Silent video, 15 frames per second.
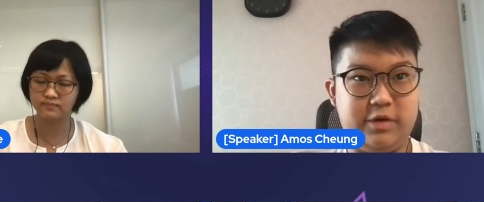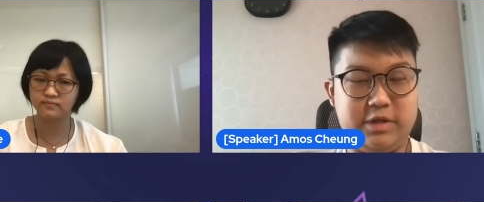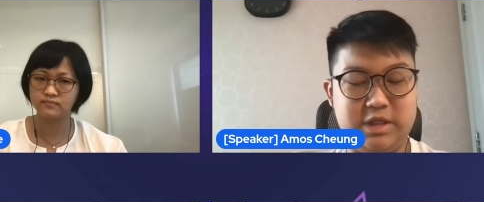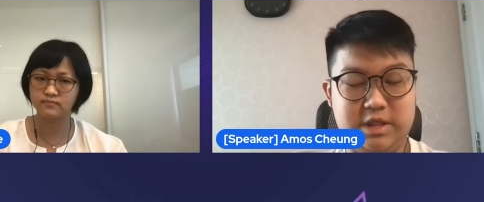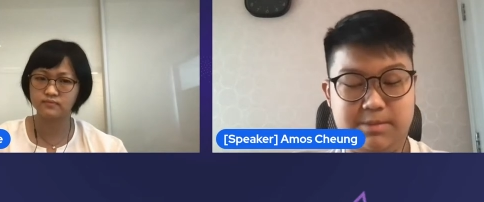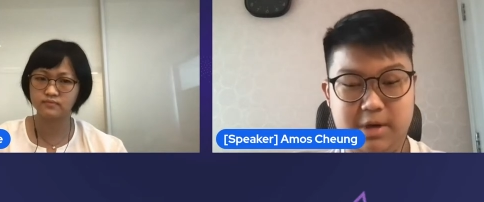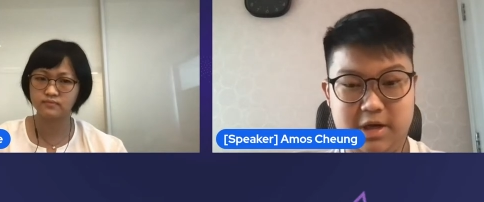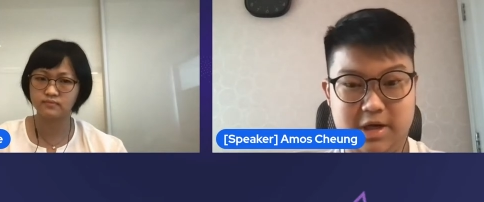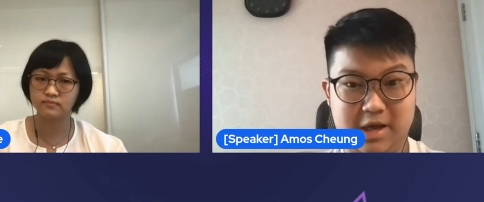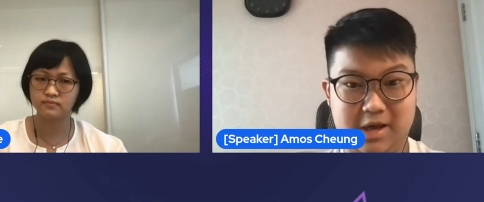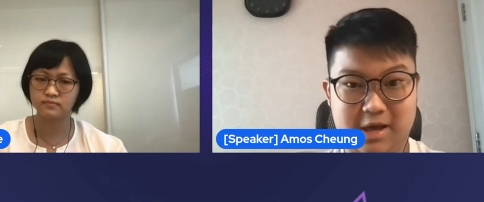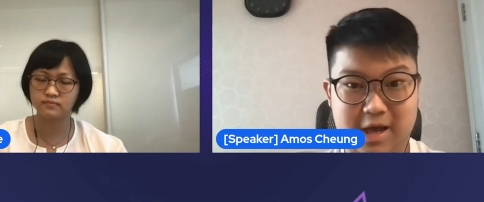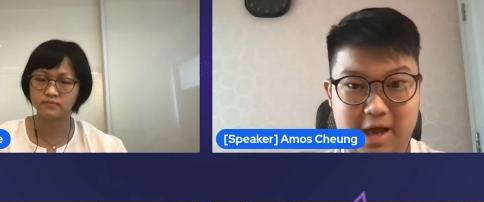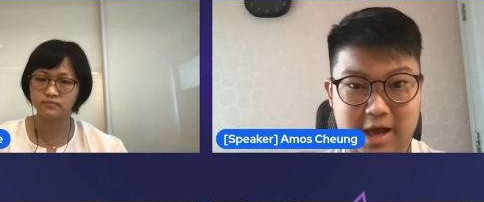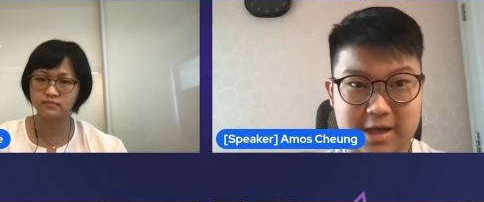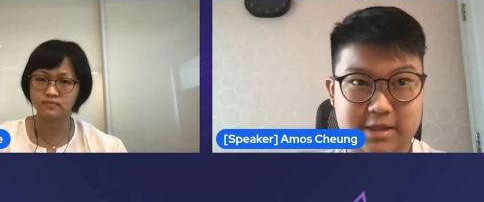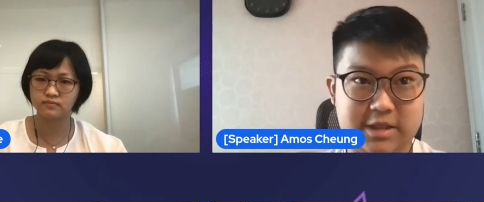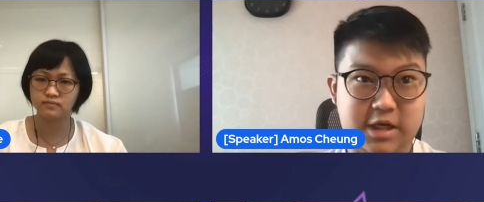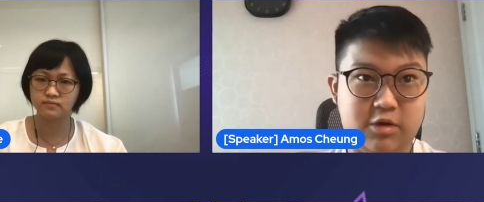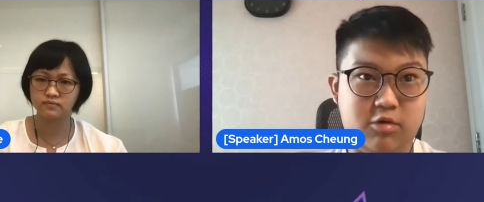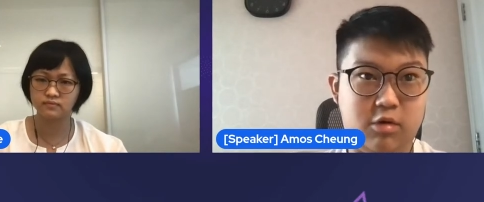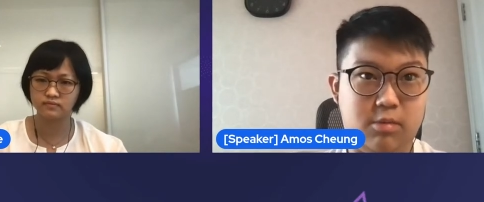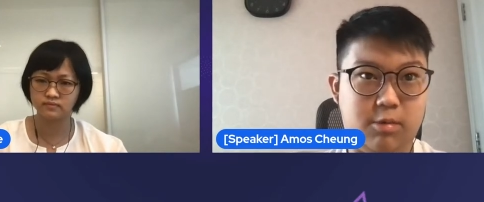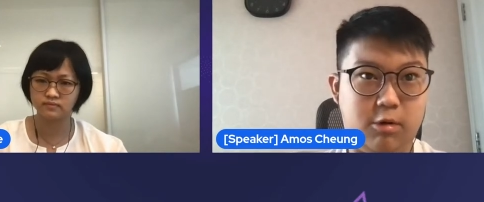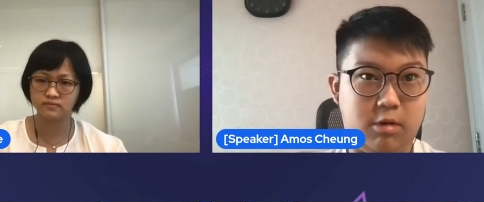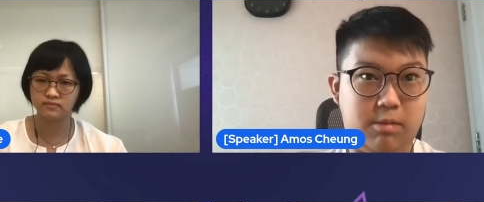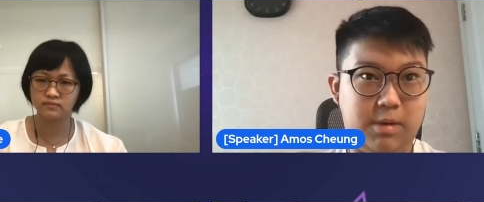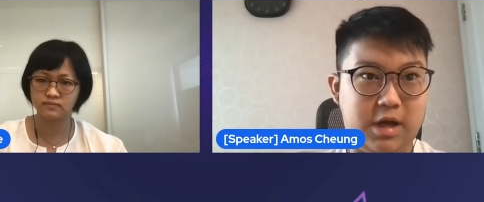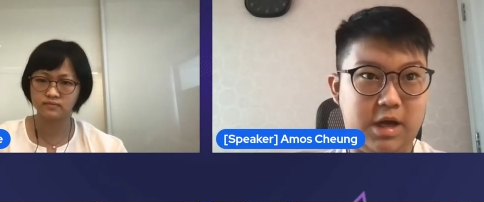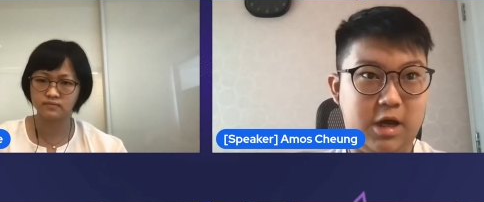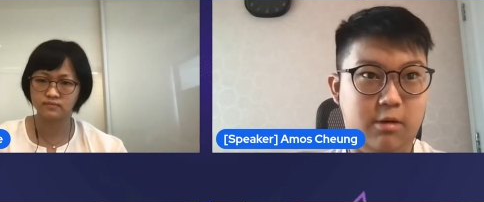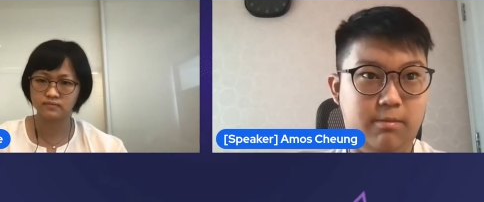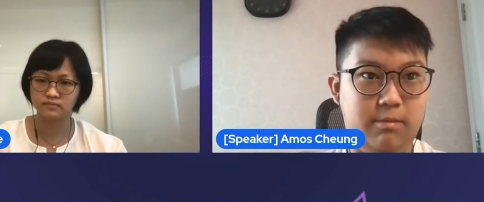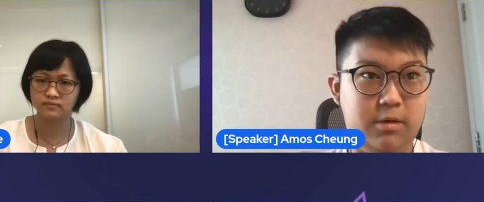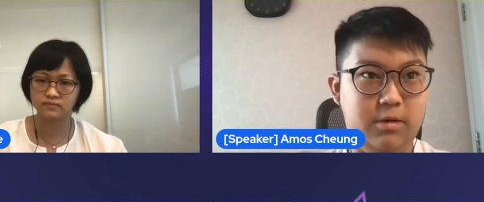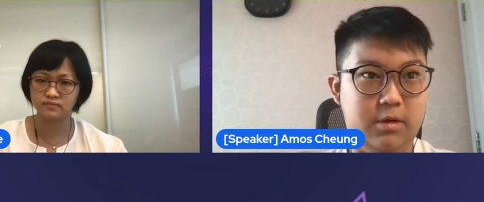Speaker 1: debugging and general programming help.